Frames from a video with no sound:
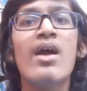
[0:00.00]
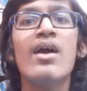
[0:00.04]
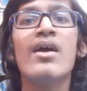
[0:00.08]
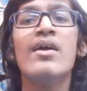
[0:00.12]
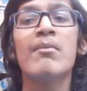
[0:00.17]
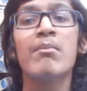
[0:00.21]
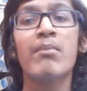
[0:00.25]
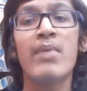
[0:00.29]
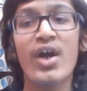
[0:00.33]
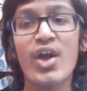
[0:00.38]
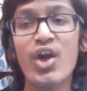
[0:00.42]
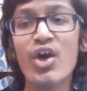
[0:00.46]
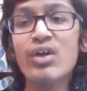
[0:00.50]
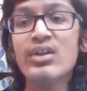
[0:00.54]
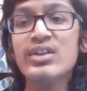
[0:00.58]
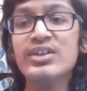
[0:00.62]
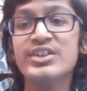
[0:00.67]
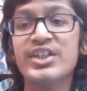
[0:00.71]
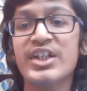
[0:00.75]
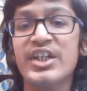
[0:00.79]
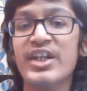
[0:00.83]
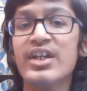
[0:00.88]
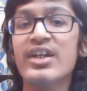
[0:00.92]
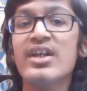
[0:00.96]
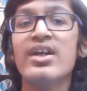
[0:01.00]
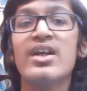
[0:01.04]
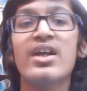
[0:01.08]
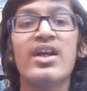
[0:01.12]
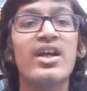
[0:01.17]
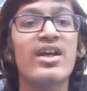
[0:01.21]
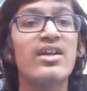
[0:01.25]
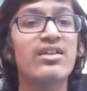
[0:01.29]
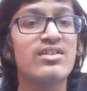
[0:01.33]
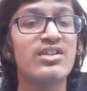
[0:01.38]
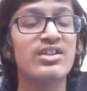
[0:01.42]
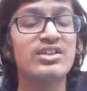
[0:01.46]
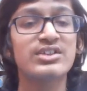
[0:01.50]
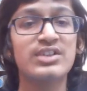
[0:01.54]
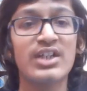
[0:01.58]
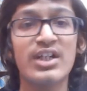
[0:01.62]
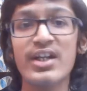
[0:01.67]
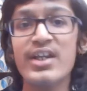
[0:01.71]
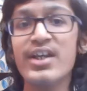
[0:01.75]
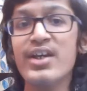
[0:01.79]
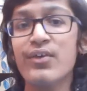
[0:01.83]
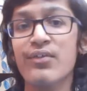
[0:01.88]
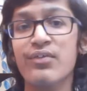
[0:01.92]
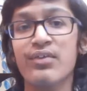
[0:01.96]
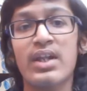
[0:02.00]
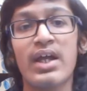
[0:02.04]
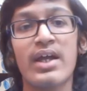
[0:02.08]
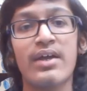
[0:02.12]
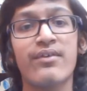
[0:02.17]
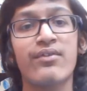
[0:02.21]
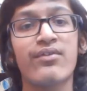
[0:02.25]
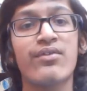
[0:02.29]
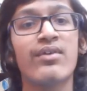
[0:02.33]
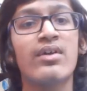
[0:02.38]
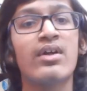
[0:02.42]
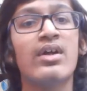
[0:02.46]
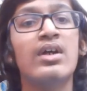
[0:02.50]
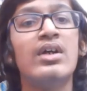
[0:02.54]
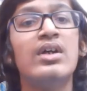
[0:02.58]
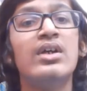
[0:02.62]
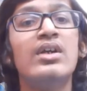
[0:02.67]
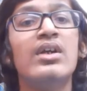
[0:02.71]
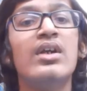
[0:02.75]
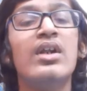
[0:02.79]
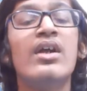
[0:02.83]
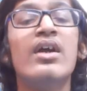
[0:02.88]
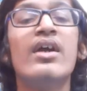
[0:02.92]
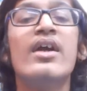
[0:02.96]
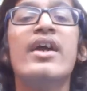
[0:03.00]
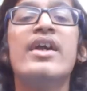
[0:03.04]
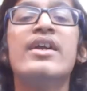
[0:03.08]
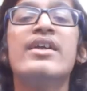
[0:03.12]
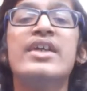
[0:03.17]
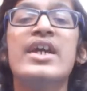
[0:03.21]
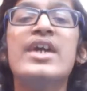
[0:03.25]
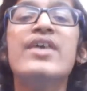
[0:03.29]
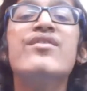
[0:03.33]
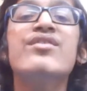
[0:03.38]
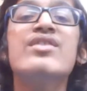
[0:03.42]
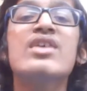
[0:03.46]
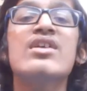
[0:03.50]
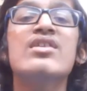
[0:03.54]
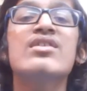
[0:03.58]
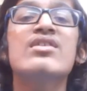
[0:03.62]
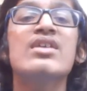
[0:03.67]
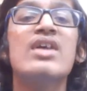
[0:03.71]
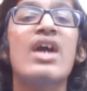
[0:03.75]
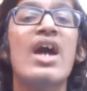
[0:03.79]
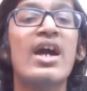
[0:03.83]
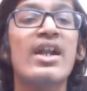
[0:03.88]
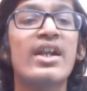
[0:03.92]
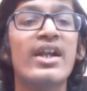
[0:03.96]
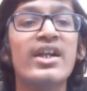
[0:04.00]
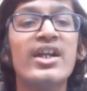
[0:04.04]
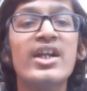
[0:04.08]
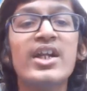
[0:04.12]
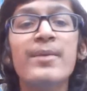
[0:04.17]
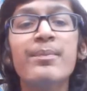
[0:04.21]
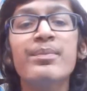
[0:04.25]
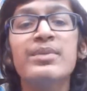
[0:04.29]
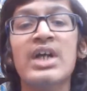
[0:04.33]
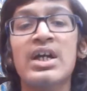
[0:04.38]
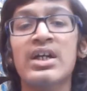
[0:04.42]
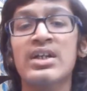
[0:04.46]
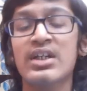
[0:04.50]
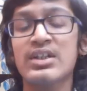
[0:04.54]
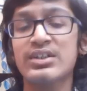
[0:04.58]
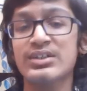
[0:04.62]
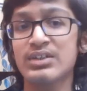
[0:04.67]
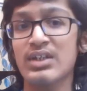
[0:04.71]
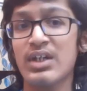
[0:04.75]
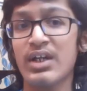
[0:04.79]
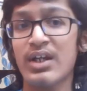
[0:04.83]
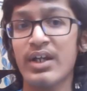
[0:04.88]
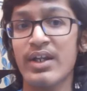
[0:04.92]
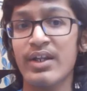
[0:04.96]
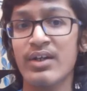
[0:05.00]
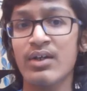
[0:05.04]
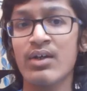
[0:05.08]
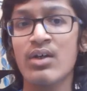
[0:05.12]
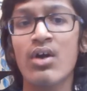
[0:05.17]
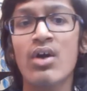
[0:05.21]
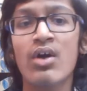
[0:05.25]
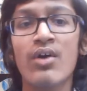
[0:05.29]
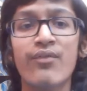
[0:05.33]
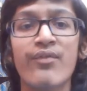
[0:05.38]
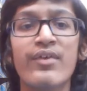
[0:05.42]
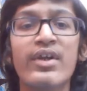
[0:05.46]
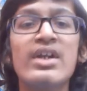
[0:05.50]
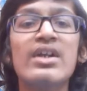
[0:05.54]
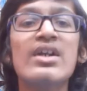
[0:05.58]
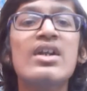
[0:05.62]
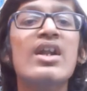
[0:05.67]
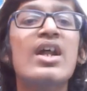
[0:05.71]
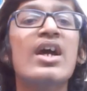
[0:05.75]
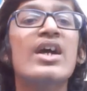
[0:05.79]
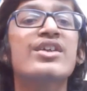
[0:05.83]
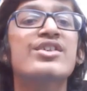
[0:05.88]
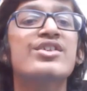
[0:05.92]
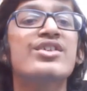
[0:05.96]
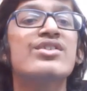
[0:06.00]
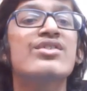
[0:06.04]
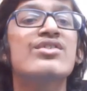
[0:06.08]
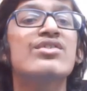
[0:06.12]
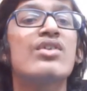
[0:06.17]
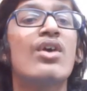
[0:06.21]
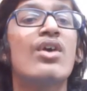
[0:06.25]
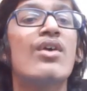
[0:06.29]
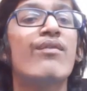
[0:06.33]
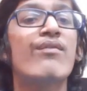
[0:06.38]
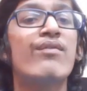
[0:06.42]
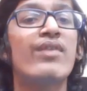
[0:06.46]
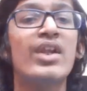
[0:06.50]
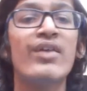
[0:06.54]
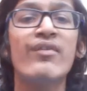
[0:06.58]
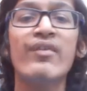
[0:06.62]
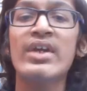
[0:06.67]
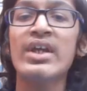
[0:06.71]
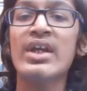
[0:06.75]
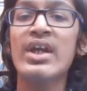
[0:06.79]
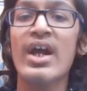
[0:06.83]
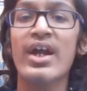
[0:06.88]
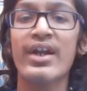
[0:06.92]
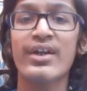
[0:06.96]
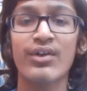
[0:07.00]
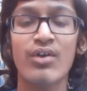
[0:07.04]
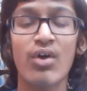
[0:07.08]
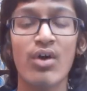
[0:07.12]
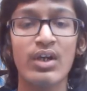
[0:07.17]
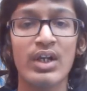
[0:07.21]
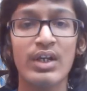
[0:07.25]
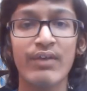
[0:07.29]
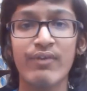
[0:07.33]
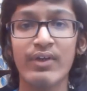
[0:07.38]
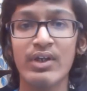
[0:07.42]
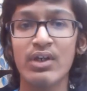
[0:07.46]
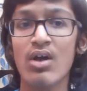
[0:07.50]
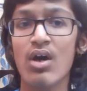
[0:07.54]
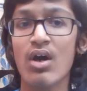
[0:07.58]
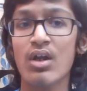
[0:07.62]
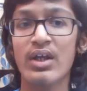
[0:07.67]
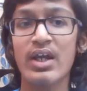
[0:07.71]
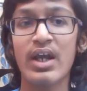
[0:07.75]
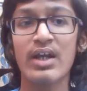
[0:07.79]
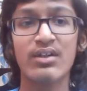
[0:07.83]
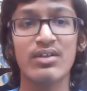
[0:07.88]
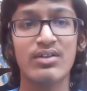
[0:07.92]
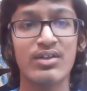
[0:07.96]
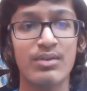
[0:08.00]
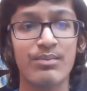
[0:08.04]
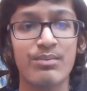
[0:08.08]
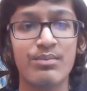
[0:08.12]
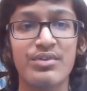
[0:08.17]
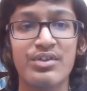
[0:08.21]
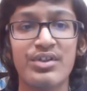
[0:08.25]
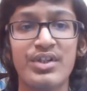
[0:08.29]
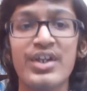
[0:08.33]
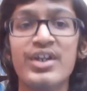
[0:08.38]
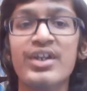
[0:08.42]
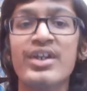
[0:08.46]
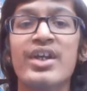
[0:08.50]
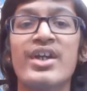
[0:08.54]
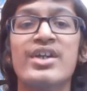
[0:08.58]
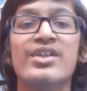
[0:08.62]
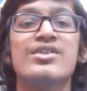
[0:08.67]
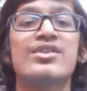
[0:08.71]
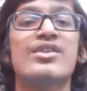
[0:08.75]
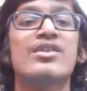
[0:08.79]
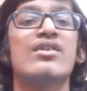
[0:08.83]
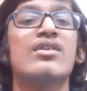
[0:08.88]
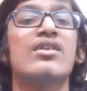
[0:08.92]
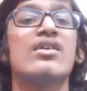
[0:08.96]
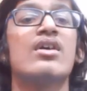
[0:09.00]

Biology is the study of life. It gives us an in-depth understanding of interactions of living and non-living organisms in nature.